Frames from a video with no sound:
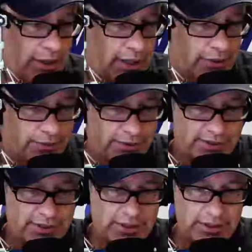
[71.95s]
I
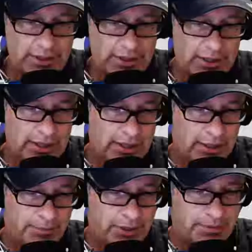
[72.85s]
was
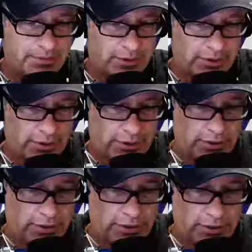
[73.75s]
put up
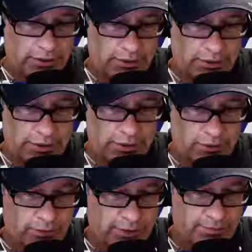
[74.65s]
a show with